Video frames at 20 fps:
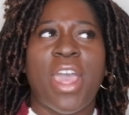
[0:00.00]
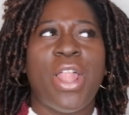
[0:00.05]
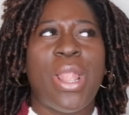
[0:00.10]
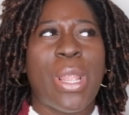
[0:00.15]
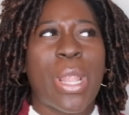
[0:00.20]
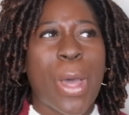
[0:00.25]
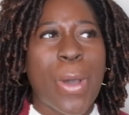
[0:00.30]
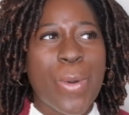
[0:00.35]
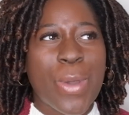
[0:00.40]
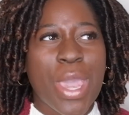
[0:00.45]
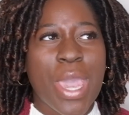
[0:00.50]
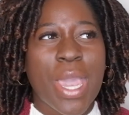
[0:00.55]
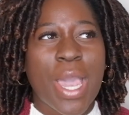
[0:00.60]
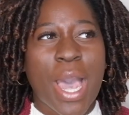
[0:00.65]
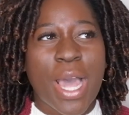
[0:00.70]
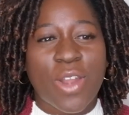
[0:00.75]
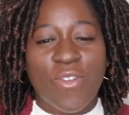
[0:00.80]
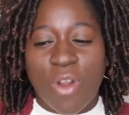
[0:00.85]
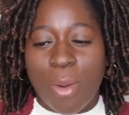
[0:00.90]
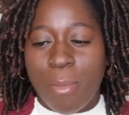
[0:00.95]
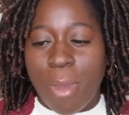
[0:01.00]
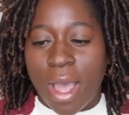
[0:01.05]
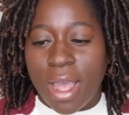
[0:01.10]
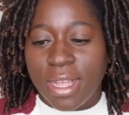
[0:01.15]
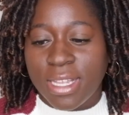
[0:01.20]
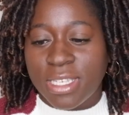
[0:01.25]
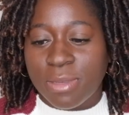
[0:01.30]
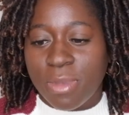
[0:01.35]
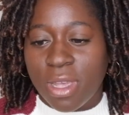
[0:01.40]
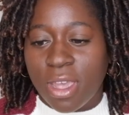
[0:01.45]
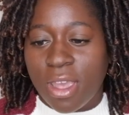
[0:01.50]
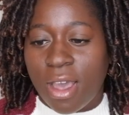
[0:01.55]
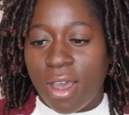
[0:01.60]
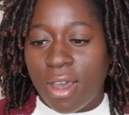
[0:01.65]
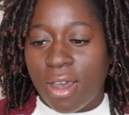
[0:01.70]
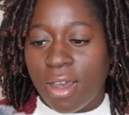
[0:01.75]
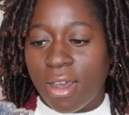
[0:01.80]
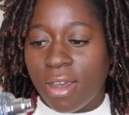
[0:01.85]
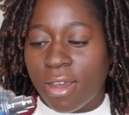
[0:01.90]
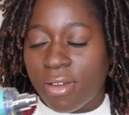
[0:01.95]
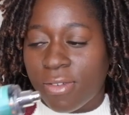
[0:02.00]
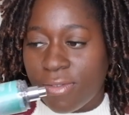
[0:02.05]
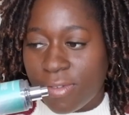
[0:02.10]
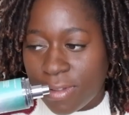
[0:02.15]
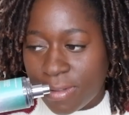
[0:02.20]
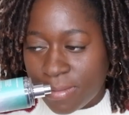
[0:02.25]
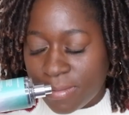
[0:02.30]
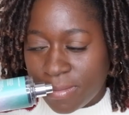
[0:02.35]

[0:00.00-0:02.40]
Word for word: It low key kind of reminds me of